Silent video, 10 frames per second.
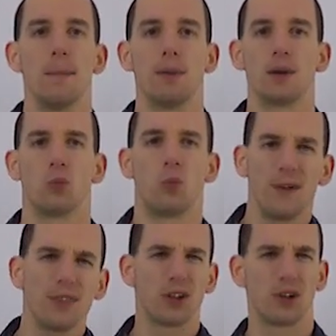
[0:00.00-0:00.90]
But
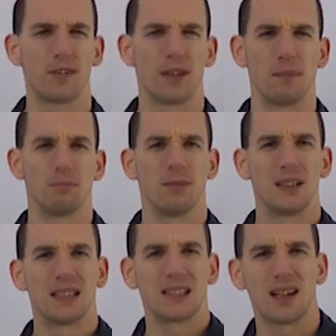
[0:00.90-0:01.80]
one third of them
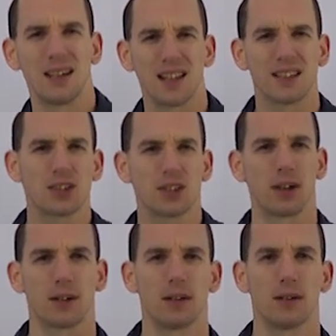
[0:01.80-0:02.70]
kind of get
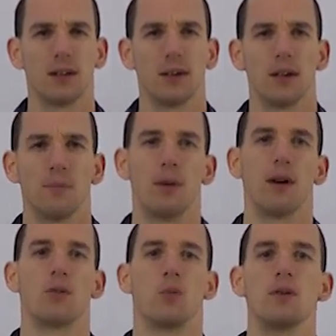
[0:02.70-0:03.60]
stuck.
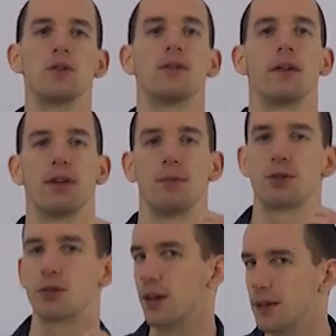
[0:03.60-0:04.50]
But once you give them
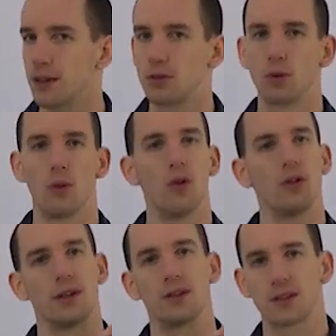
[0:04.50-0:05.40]
studying
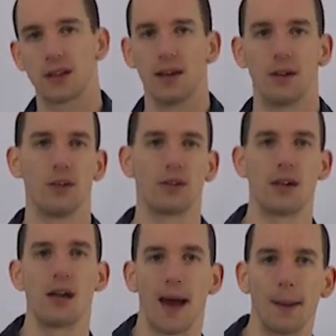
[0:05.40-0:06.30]
tools and skills
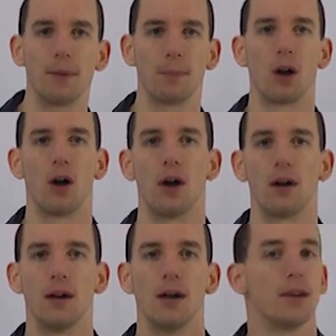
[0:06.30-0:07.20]
and you help them
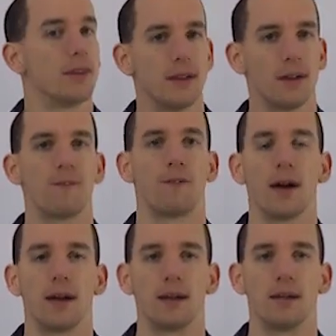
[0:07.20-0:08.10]
along, then they're
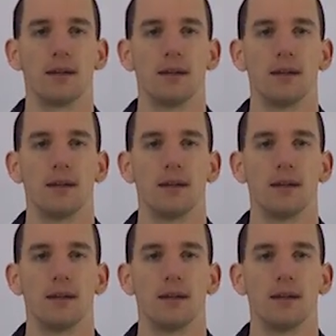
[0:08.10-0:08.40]
fine.